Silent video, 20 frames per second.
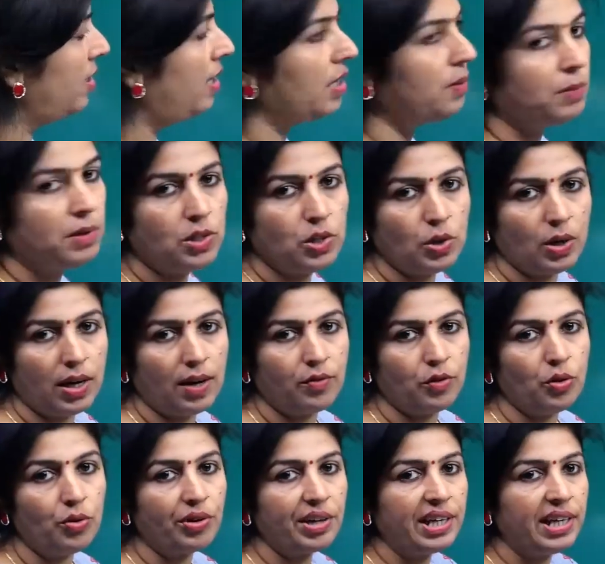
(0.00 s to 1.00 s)
That means you have
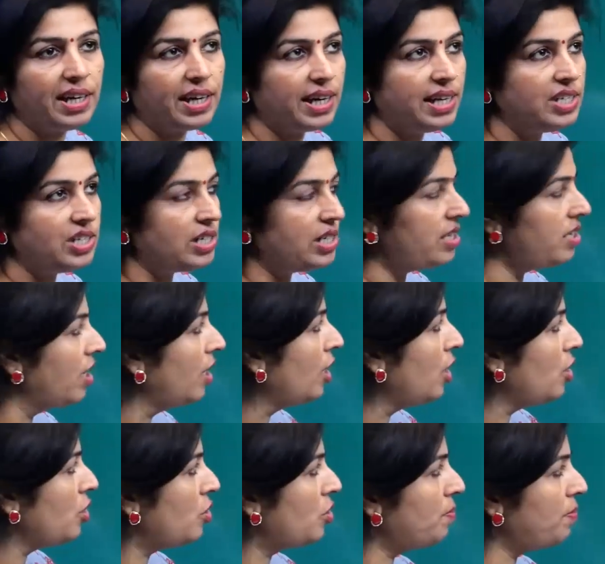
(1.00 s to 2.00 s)
to rearrange it
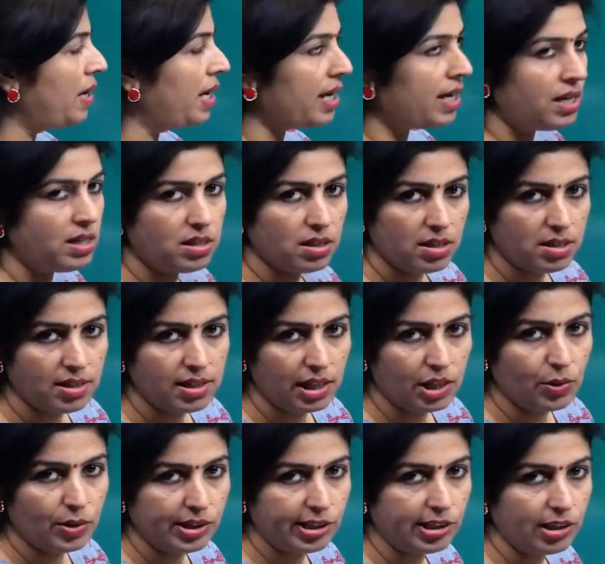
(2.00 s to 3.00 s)
to make it a
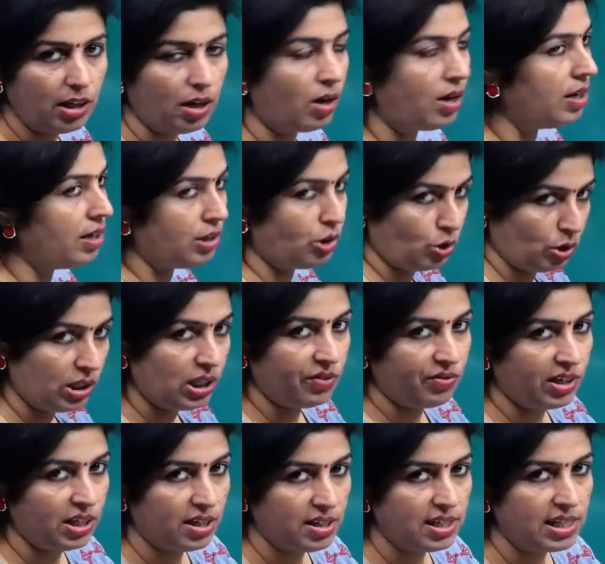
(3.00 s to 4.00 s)
sequential, to give
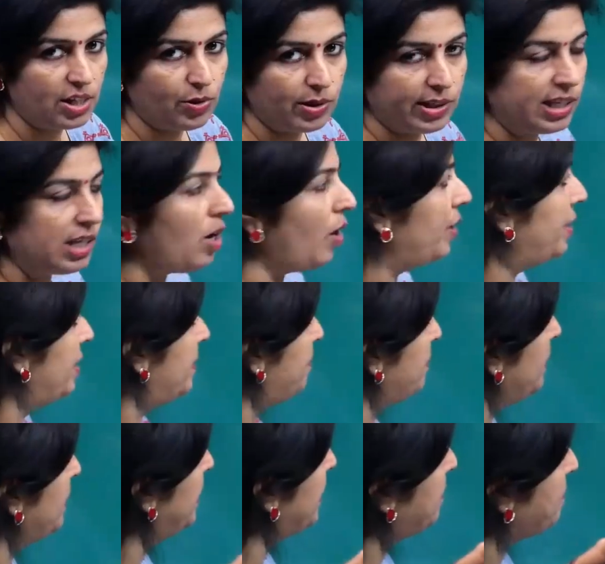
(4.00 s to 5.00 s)
it in a sequential order.
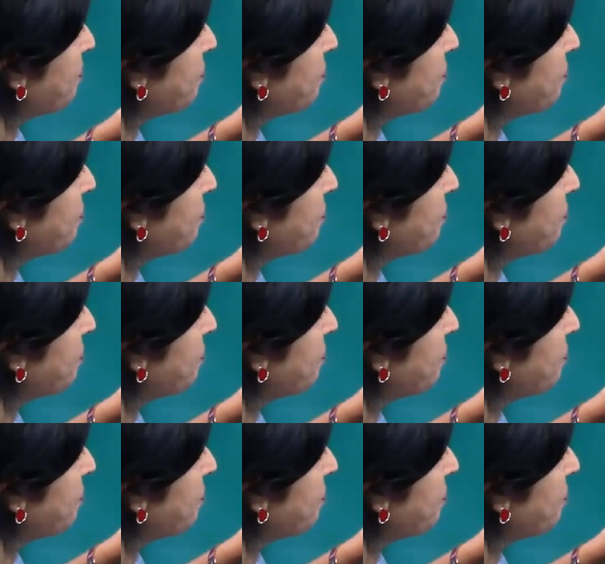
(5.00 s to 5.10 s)
Okay.